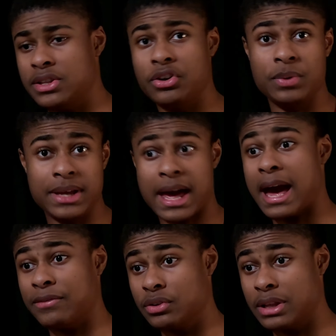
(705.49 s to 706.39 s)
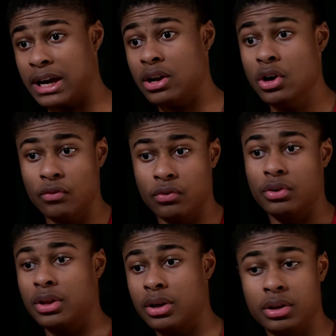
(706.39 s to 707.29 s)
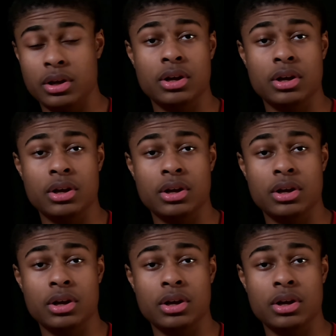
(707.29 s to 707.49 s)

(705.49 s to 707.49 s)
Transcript: and then a week after that for the